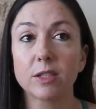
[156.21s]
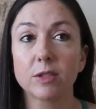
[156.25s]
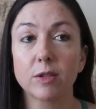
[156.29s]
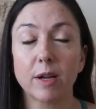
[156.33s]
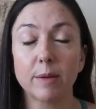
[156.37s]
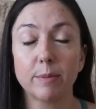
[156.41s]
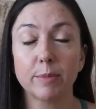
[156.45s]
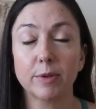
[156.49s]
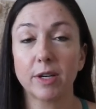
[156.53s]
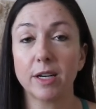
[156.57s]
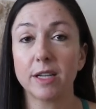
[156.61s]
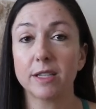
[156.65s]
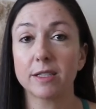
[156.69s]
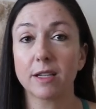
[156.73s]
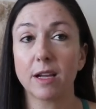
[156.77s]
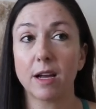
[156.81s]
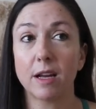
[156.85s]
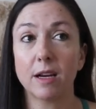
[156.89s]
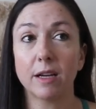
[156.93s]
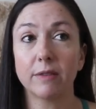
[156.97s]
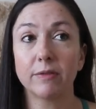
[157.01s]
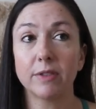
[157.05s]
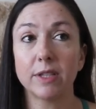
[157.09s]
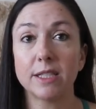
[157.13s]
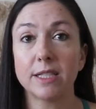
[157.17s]
So I praise
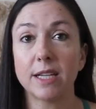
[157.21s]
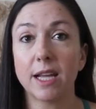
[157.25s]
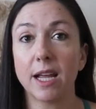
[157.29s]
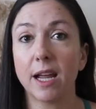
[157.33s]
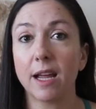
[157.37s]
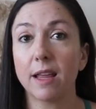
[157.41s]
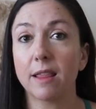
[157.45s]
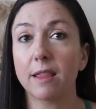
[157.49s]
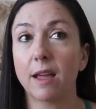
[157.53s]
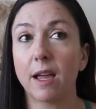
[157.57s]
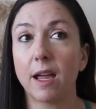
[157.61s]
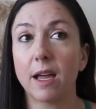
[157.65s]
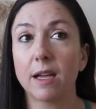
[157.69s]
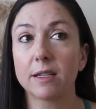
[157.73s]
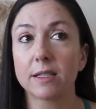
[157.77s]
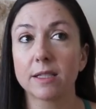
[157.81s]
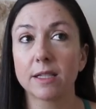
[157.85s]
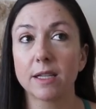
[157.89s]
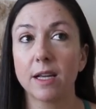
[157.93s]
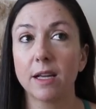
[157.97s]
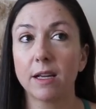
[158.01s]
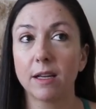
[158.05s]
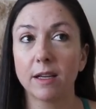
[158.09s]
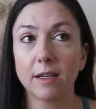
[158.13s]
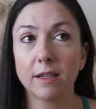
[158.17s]
God every day that
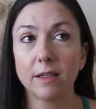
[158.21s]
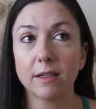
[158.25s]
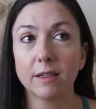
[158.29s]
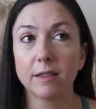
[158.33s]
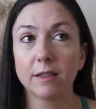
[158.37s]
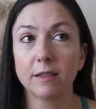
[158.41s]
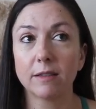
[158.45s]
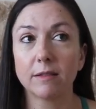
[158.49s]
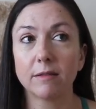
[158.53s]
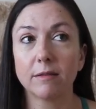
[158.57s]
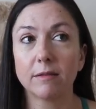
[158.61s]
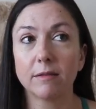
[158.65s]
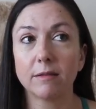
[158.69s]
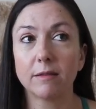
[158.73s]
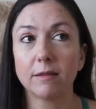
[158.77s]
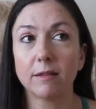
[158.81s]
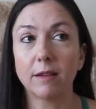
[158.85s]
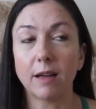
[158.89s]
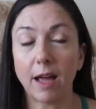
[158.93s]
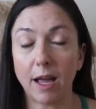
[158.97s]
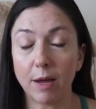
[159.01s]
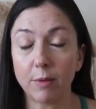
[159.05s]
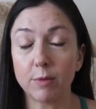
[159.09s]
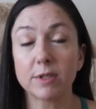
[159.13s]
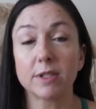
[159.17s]

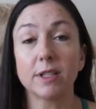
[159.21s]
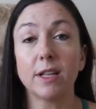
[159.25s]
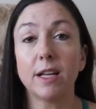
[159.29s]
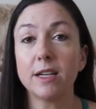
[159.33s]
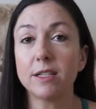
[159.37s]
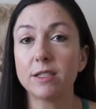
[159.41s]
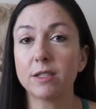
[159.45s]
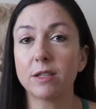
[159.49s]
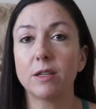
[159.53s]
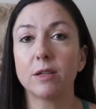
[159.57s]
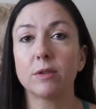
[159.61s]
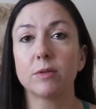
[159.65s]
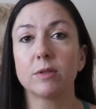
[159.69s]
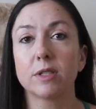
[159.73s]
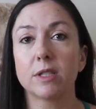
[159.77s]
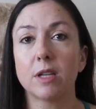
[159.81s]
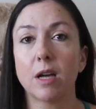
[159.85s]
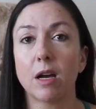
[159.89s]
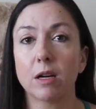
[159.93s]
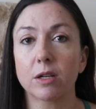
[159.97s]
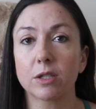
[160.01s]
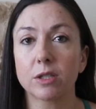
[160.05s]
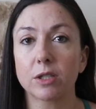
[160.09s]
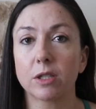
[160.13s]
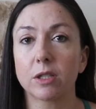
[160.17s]
I was led to those
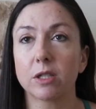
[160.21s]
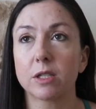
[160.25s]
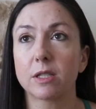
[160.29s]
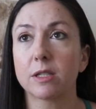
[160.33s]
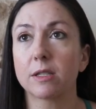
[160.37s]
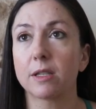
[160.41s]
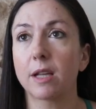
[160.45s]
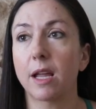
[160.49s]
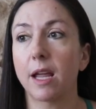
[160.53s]
doctors